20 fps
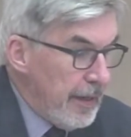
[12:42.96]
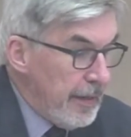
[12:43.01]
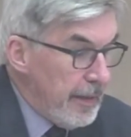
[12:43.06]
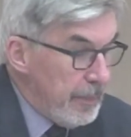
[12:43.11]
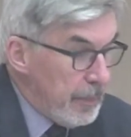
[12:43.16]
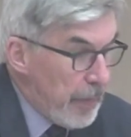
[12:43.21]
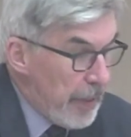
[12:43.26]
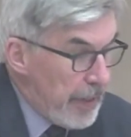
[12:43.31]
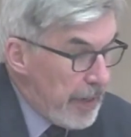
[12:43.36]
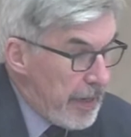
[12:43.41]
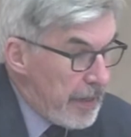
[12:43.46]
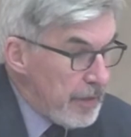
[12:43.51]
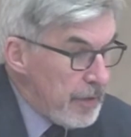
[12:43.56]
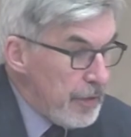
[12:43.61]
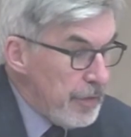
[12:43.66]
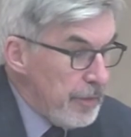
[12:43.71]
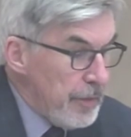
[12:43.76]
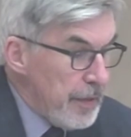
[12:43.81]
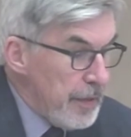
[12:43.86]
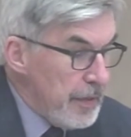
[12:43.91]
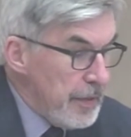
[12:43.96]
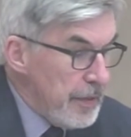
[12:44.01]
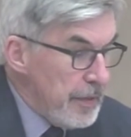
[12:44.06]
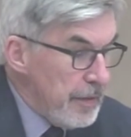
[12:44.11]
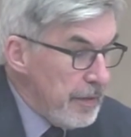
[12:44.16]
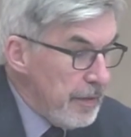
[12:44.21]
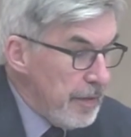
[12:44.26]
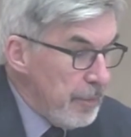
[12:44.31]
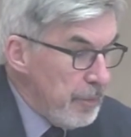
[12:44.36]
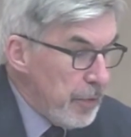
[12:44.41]
My answer
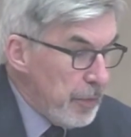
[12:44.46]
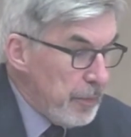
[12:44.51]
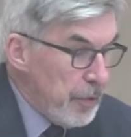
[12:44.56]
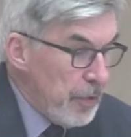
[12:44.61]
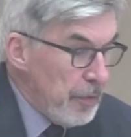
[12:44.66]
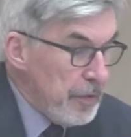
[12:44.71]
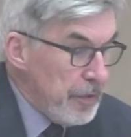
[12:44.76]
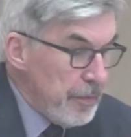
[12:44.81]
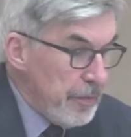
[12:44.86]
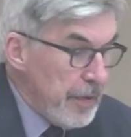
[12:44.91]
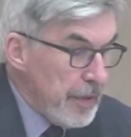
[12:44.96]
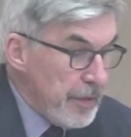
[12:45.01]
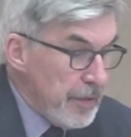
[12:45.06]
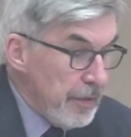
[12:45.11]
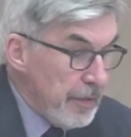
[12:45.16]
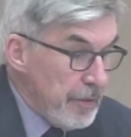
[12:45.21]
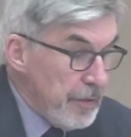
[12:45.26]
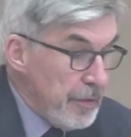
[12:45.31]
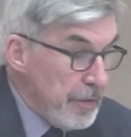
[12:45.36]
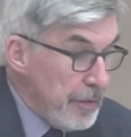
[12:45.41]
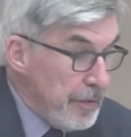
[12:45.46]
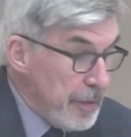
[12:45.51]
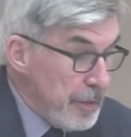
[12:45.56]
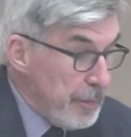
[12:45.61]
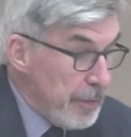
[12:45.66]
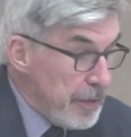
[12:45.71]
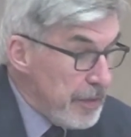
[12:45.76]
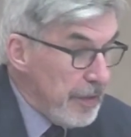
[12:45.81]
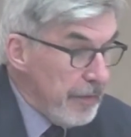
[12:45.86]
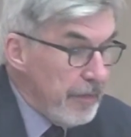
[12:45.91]
is the proposed resolution
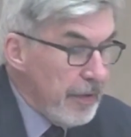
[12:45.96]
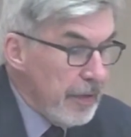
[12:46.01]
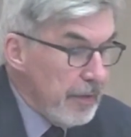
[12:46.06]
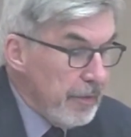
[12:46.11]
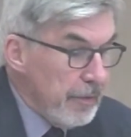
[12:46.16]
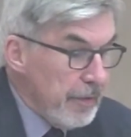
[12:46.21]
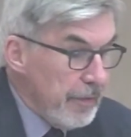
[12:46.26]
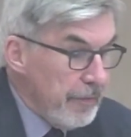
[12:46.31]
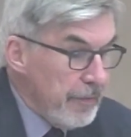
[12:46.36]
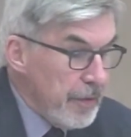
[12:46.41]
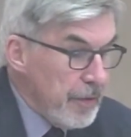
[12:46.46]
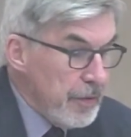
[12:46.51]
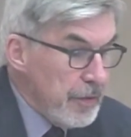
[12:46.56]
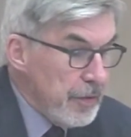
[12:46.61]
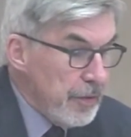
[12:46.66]
specifically refers